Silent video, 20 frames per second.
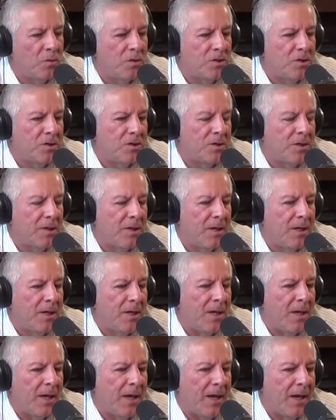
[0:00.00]
is
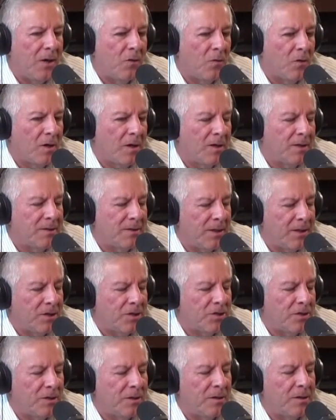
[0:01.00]
an
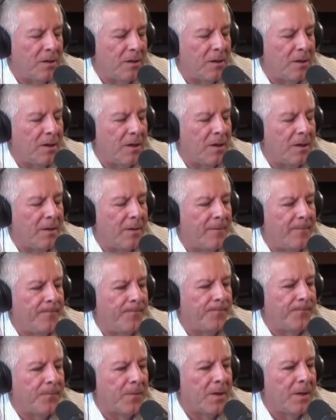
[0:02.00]
organization
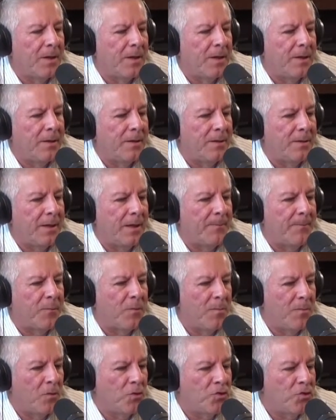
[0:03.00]
that
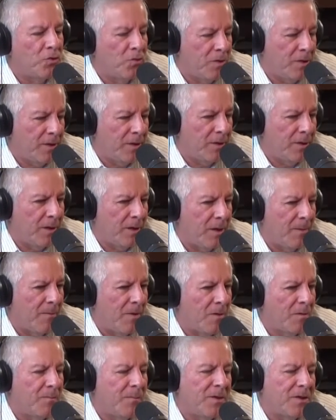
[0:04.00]
promotes unity
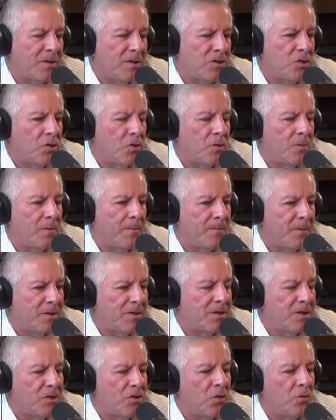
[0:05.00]
among
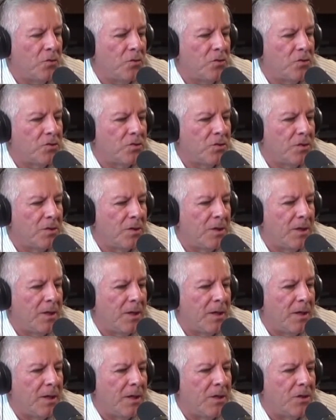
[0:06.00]
business owners.
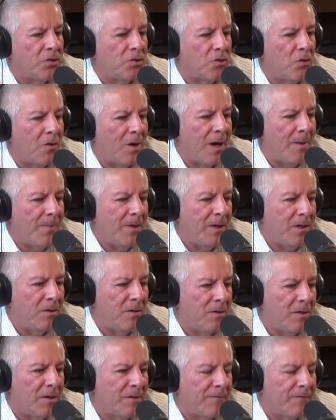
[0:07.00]
So I'm
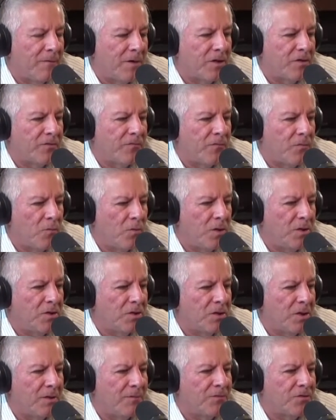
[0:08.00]
hearing a fresh voice
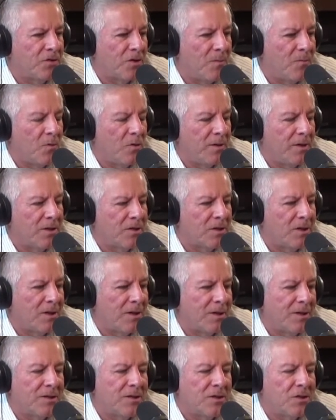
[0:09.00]
of someone that's going to
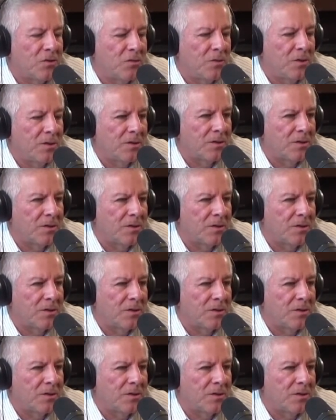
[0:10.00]
listen to us.